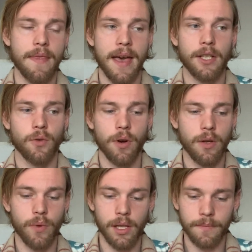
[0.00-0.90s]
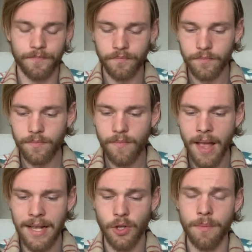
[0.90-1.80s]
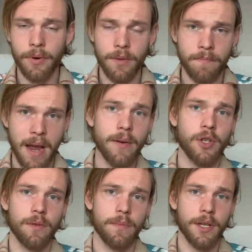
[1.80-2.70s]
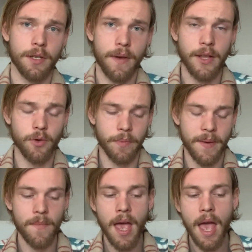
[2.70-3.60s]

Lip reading: and that drawing will at some point perish because of entropy.